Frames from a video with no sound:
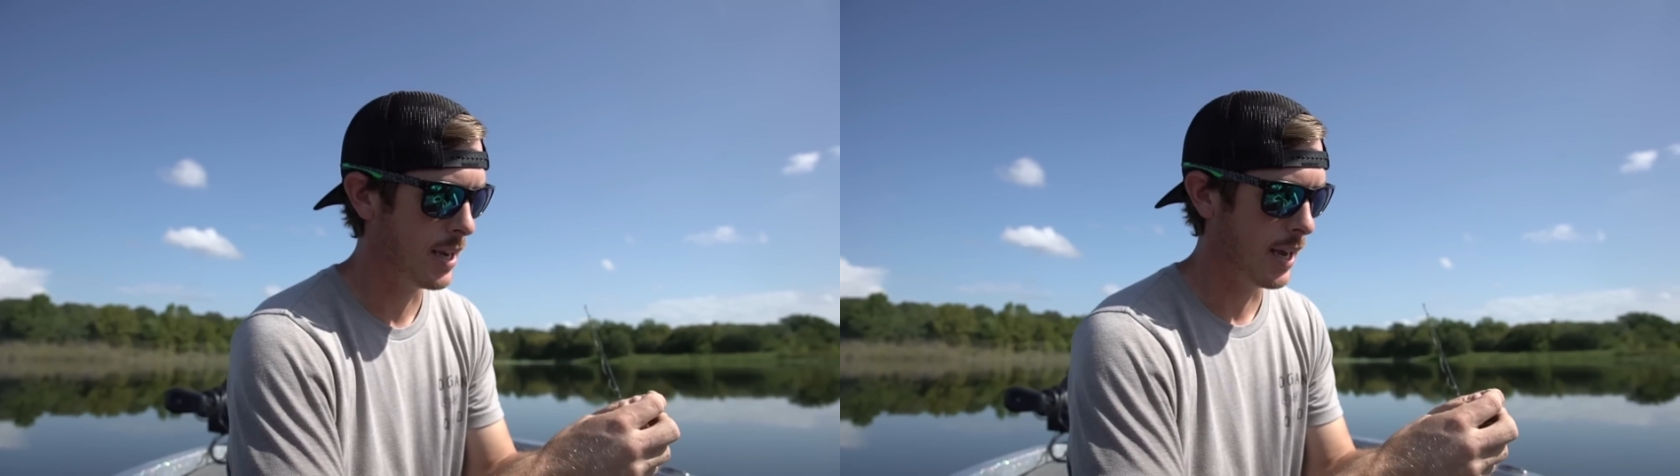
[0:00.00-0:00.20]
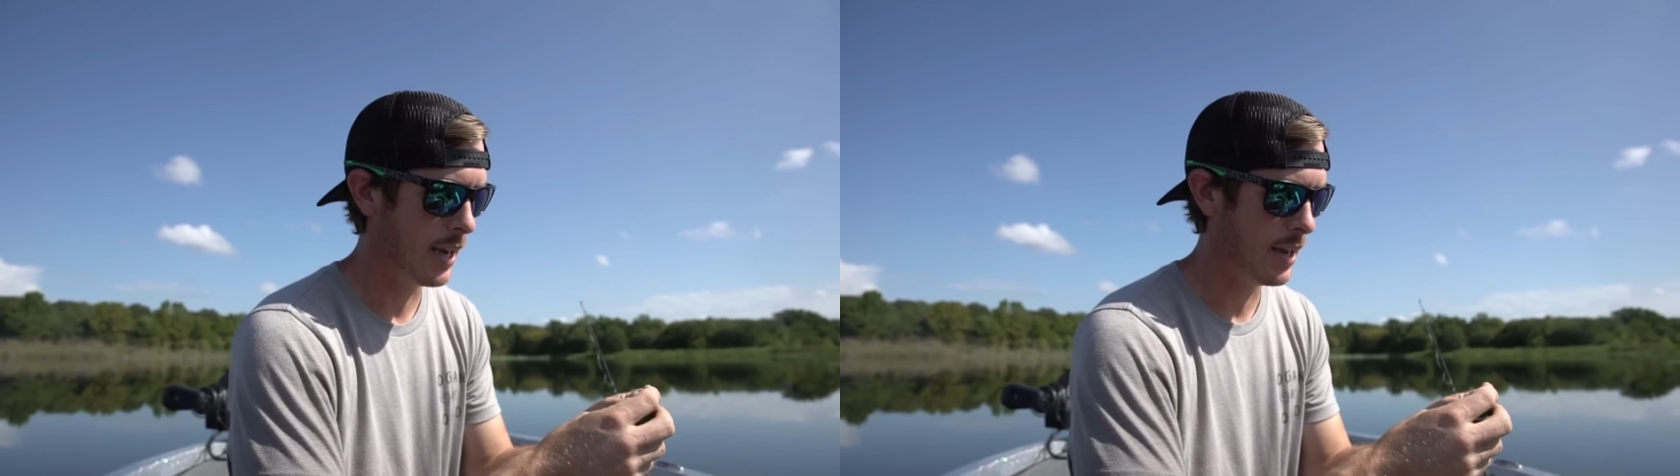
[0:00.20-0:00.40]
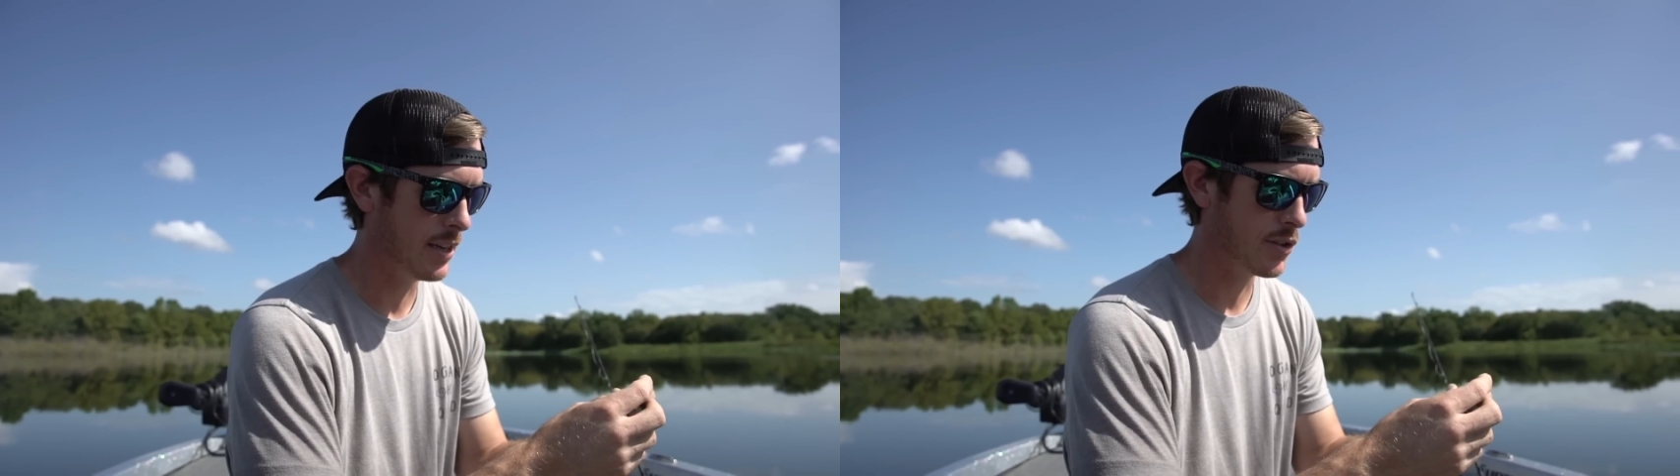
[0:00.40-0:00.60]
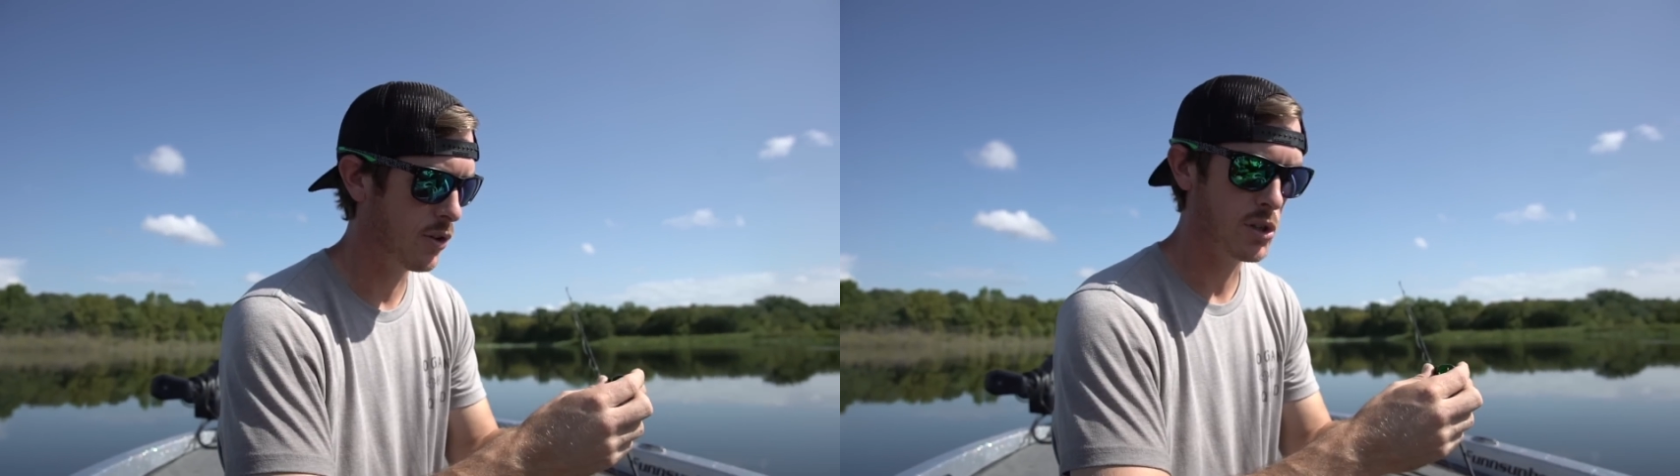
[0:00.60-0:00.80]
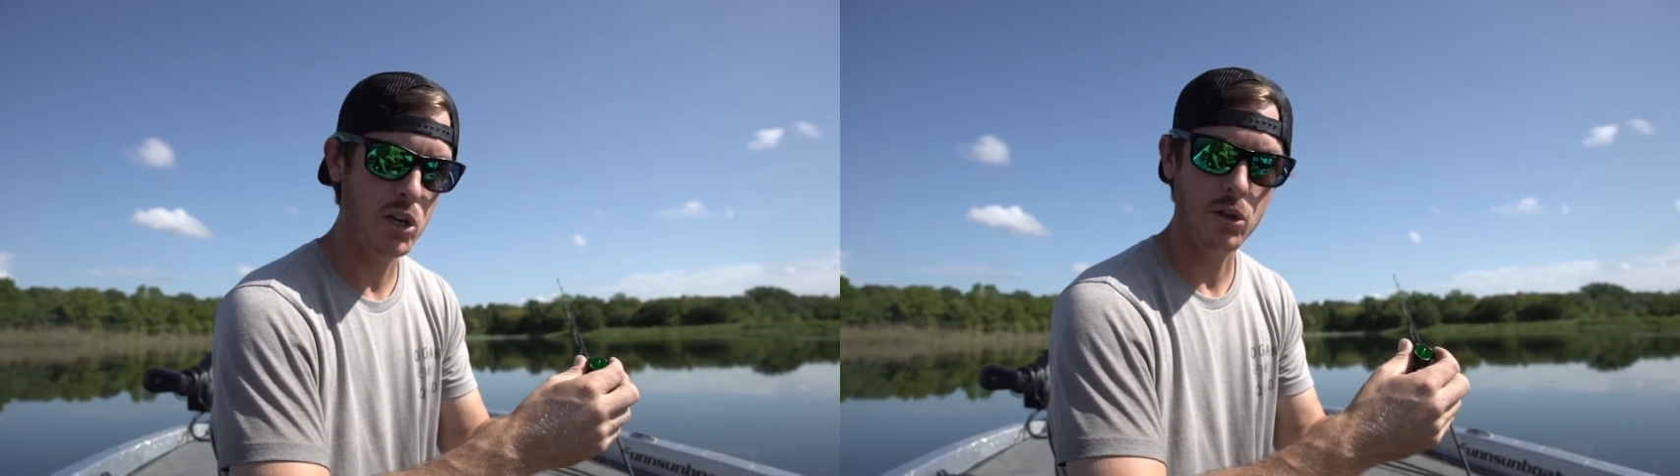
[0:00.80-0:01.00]
And as far
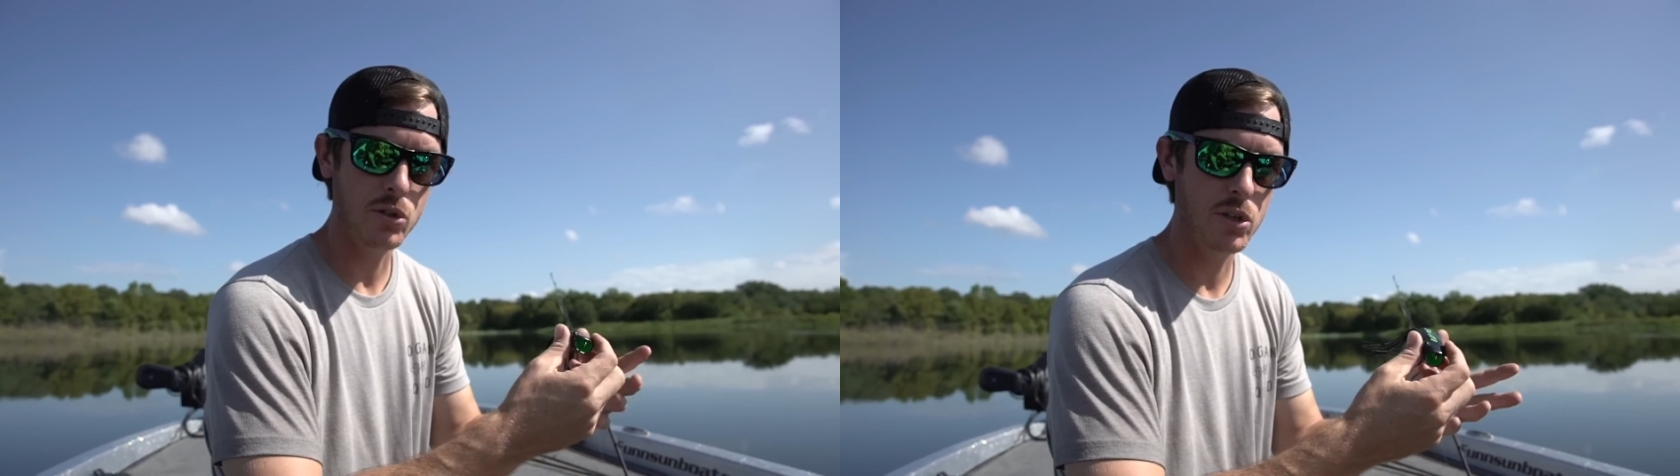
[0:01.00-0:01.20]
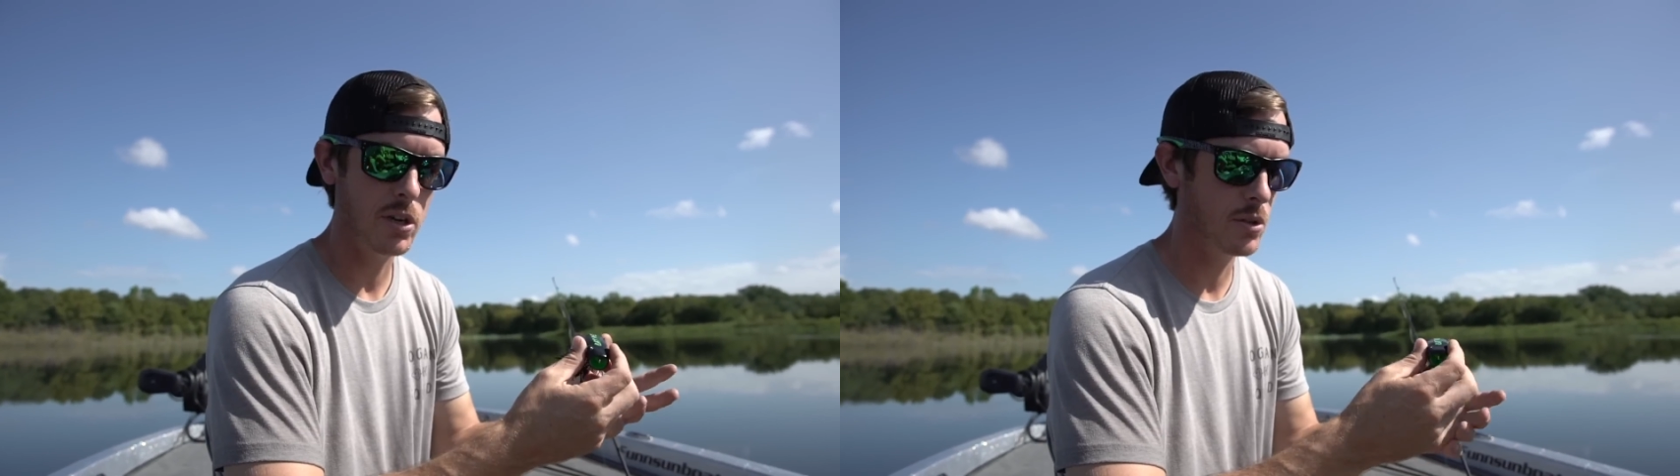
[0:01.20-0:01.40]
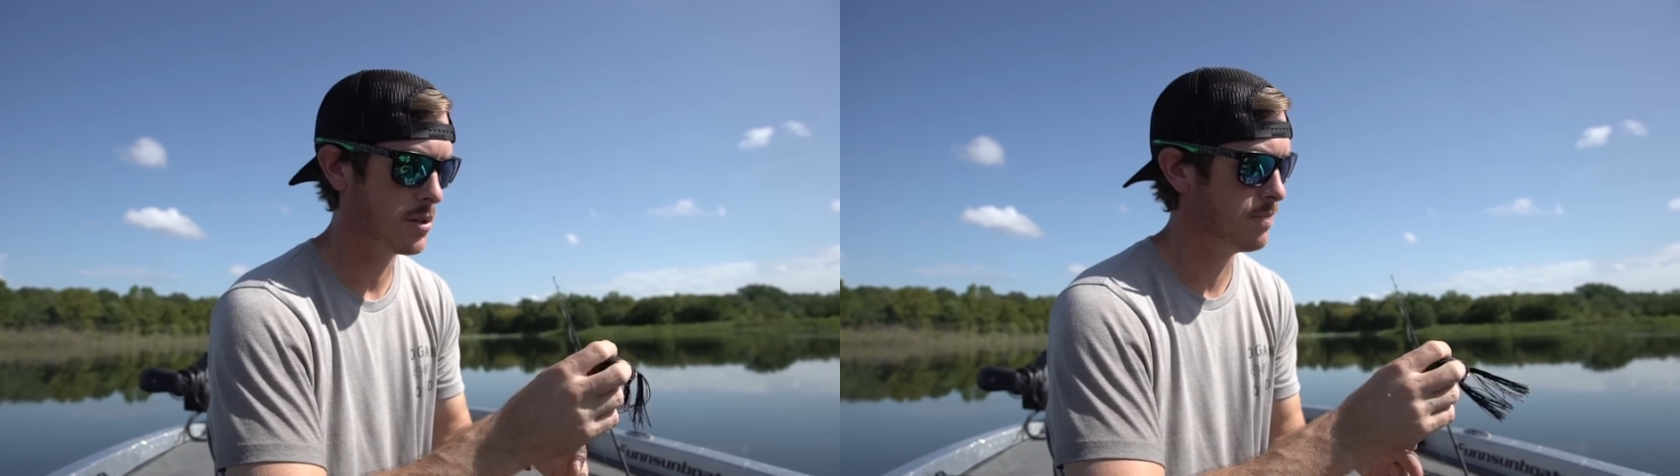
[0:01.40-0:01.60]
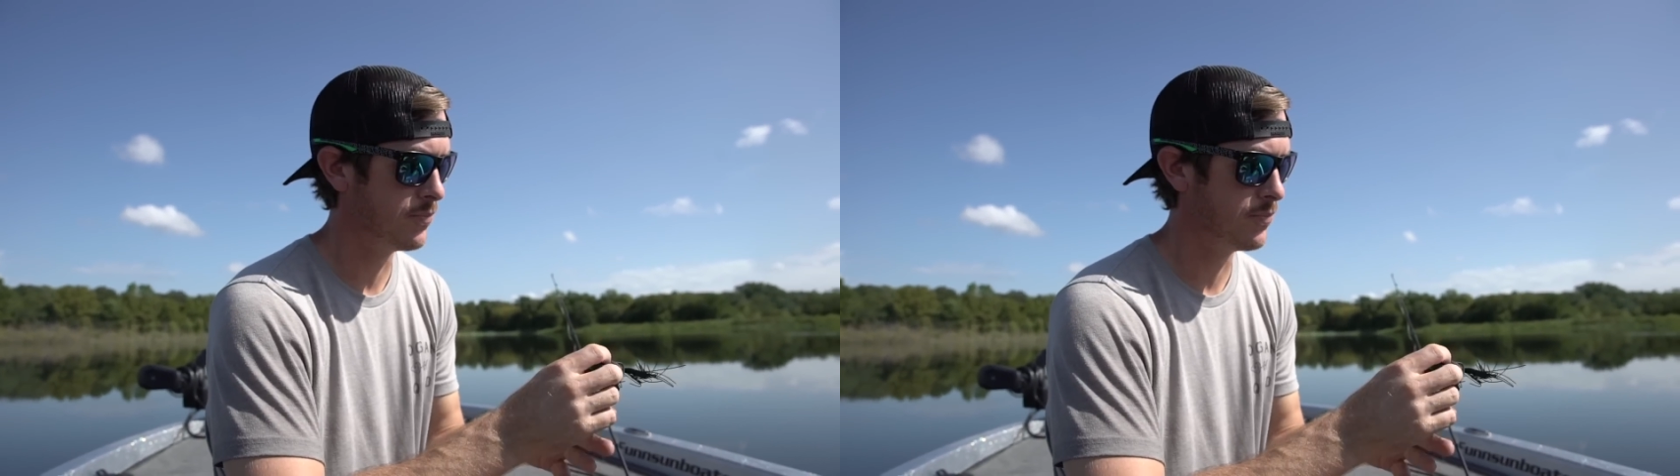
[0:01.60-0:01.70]
as colors goes,